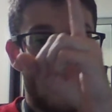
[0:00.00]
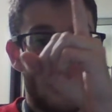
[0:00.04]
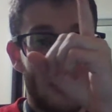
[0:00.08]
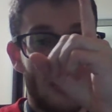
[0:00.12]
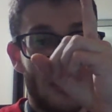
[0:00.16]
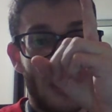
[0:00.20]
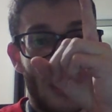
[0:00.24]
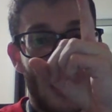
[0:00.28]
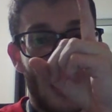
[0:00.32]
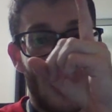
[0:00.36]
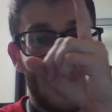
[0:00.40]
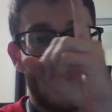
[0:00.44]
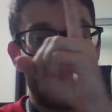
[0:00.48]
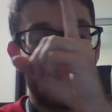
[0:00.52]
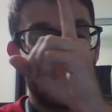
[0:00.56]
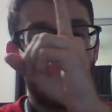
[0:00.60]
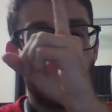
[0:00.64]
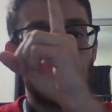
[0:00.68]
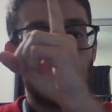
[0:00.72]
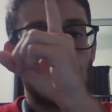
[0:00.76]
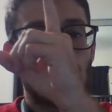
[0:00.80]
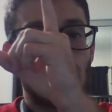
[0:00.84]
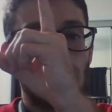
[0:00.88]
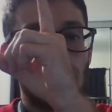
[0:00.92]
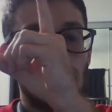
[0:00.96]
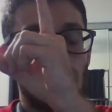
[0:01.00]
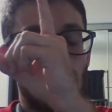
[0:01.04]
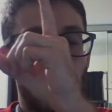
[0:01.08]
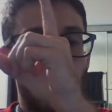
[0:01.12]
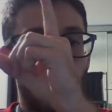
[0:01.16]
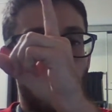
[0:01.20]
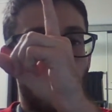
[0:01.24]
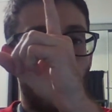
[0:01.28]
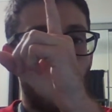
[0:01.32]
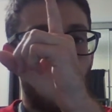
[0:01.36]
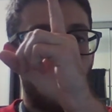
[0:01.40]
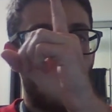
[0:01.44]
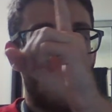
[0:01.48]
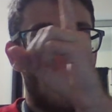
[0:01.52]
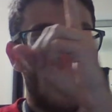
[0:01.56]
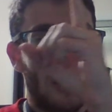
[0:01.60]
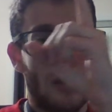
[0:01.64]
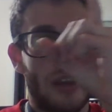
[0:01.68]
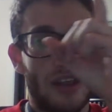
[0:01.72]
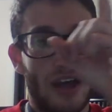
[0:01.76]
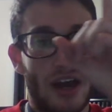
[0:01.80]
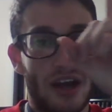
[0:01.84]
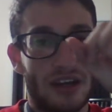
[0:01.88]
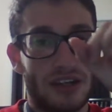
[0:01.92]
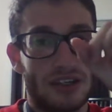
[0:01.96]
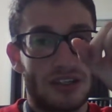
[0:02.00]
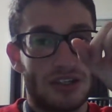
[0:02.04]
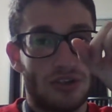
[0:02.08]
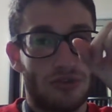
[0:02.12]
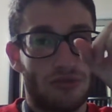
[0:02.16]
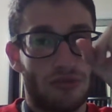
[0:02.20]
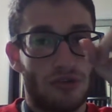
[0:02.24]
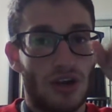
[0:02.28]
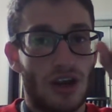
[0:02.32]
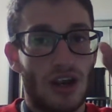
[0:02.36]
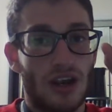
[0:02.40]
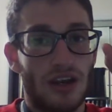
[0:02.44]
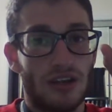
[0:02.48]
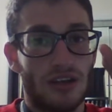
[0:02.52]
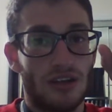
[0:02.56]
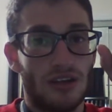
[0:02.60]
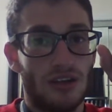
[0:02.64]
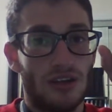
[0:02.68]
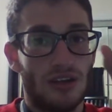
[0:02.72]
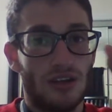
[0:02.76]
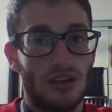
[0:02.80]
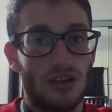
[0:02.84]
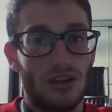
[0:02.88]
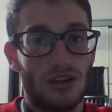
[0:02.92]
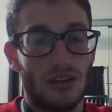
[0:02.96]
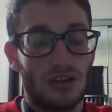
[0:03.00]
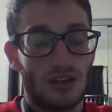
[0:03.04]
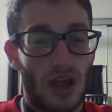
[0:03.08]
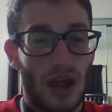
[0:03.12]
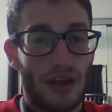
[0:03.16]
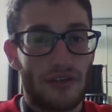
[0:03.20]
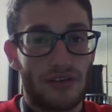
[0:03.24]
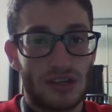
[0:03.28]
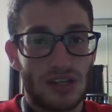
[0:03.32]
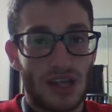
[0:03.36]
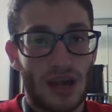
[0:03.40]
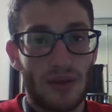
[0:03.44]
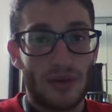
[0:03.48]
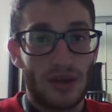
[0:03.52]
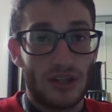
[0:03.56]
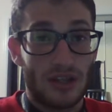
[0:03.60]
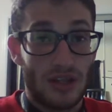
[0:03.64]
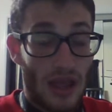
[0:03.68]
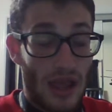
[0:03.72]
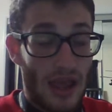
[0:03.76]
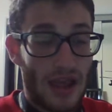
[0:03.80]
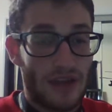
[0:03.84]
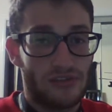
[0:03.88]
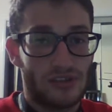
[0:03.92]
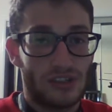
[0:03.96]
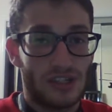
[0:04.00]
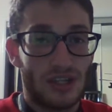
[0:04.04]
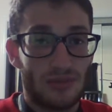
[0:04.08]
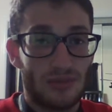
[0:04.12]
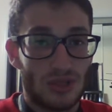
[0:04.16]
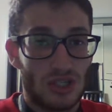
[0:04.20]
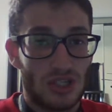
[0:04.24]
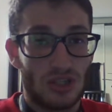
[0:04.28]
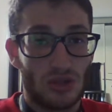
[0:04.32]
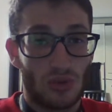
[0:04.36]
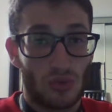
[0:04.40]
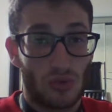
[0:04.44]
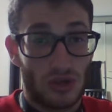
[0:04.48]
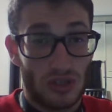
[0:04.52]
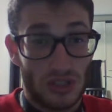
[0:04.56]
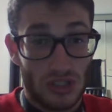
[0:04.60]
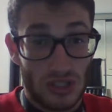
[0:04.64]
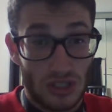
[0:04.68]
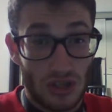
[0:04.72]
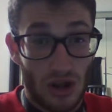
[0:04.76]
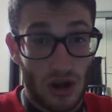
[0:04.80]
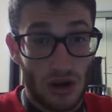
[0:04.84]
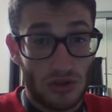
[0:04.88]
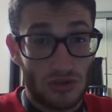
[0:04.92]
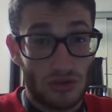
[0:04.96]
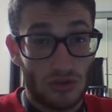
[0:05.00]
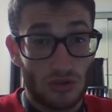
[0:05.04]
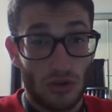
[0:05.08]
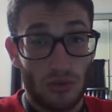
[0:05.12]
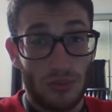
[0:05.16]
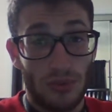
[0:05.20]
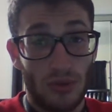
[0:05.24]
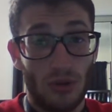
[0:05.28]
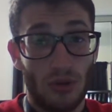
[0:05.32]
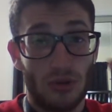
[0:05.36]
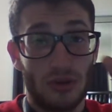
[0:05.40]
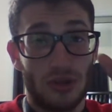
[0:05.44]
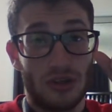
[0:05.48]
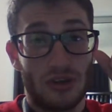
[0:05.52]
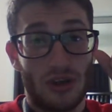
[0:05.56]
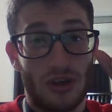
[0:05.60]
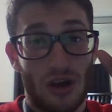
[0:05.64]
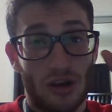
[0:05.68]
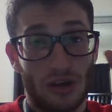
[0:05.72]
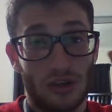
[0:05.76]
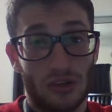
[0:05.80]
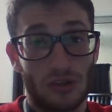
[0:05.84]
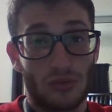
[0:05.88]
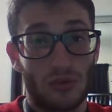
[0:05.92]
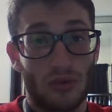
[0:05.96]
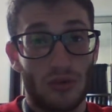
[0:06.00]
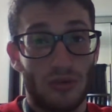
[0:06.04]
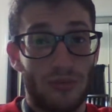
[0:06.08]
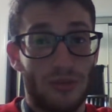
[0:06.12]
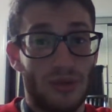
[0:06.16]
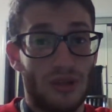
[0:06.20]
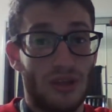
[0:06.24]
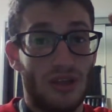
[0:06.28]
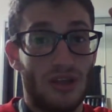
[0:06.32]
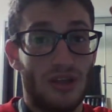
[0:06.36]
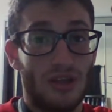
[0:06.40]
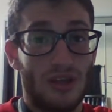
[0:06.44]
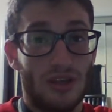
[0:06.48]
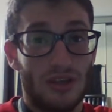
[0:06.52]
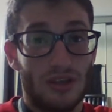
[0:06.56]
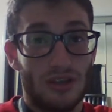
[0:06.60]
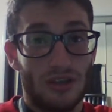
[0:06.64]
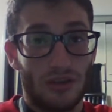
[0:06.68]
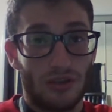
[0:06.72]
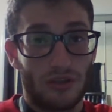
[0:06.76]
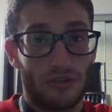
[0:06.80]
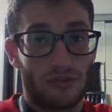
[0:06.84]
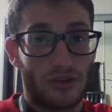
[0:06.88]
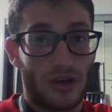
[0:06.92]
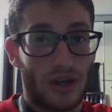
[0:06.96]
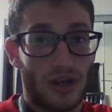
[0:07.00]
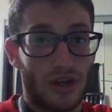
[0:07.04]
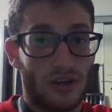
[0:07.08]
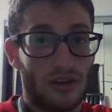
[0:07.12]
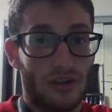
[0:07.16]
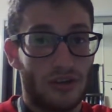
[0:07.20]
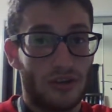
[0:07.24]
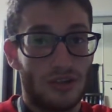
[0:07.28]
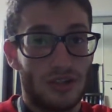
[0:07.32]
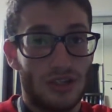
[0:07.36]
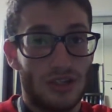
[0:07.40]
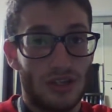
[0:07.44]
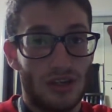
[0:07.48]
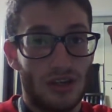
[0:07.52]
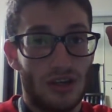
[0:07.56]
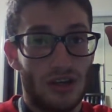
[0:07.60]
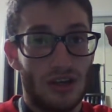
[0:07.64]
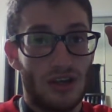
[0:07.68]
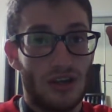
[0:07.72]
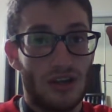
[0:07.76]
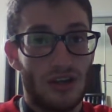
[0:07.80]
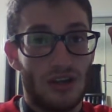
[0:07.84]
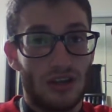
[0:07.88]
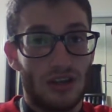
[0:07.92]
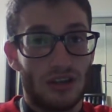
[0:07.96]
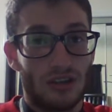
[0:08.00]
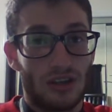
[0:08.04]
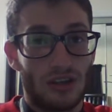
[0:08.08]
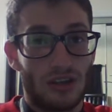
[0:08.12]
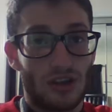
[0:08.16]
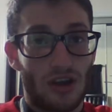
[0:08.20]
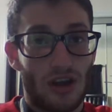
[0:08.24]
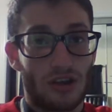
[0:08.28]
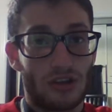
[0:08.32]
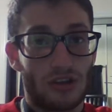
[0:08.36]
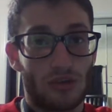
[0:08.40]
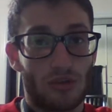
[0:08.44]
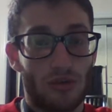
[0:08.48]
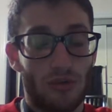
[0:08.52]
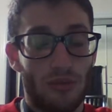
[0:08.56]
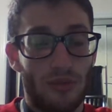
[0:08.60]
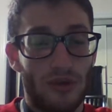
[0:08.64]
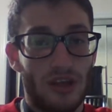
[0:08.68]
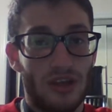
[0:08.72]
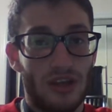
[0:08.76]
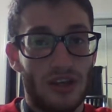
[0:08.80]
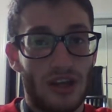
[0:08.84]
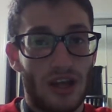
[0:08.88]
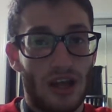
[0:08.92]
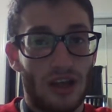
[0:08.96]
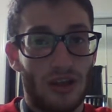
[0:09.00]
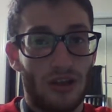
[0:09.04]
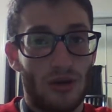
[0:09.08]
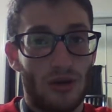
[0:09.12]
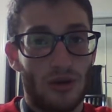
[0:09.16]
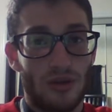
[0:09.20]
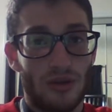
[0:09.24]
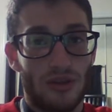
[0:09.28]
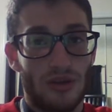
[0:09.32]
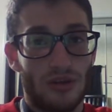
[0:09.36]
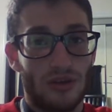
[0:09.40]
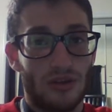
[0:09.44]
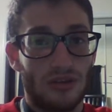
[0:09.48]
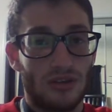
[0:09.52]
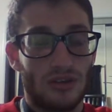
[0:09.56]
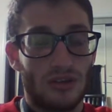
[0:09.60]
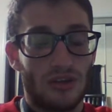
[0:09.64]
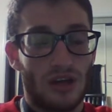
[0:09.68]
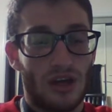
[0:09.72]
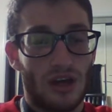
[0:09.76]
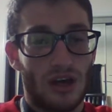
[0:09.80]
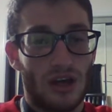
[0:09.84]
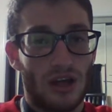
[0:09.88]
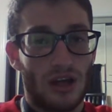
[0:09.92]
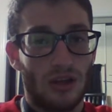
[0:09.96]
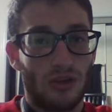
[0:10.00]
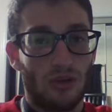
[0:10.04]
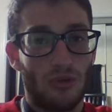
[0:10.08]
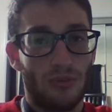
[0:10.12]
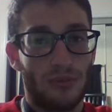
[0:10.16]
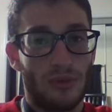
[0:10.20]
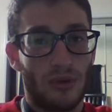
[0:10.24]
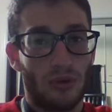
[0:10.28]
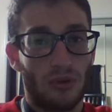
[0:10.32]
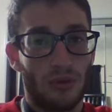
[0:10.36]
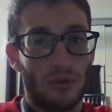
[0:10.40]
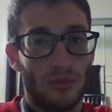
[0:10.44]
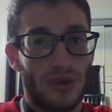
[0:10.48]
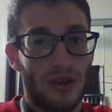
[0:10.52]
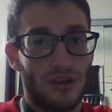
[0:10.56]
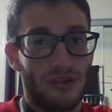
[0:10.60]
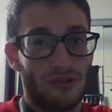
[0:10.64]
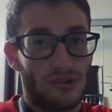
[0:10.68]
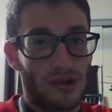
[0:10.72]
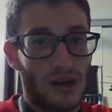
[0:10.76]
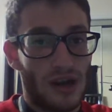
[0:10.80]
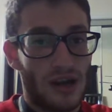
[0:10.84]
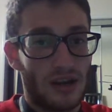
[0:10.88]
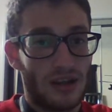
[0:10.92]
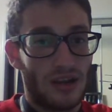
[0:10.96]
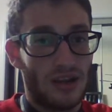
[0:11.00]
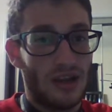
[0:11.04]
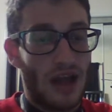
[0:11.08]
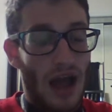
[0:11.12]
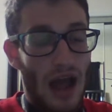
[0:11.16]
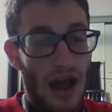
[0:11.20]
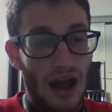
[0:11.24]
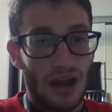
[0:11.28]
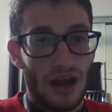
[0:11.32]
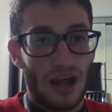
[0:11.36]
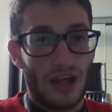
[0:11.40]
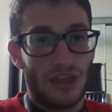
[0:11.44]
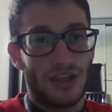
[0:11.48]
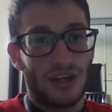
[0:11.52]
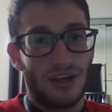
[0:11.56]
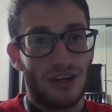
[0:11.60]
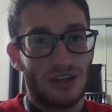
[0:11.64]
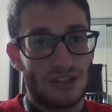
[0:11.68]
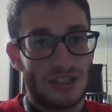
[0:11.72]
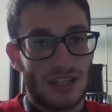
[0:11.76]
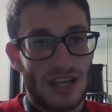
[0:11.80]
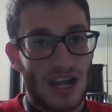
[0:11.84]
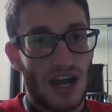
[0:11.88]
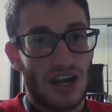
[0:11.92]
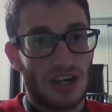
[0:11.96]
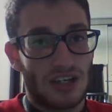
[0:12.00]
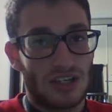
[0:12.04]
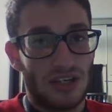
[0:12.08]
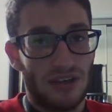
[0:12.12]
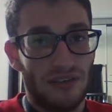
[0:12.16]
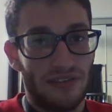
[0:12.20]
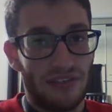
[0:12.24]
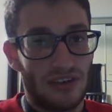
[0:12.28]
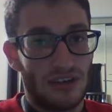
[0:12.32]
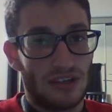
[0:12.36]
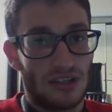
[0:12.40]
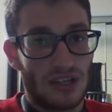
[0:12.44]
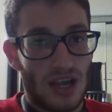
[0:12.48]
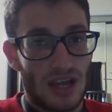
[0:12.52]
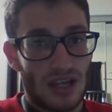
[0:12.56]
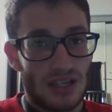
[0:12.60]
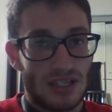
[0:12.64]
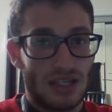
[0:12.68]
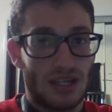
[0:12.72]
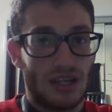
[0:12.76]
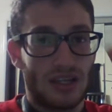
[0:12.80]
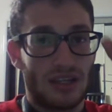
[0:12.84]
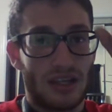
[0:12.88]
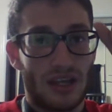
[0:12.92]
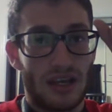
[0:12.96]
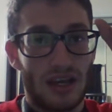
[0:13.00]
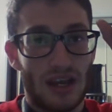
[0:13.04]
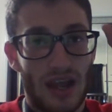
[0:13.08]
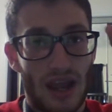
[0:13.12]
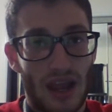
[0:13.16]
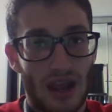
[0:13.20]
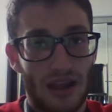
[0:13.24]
that is in yellow and that is in red. Every time I, every time you see the words Doctor Loophole, the doctor will be look right here. You see, the doctor will be in yellow and the the uh, loophole will be in red. I, I think it's actually fantastic. And then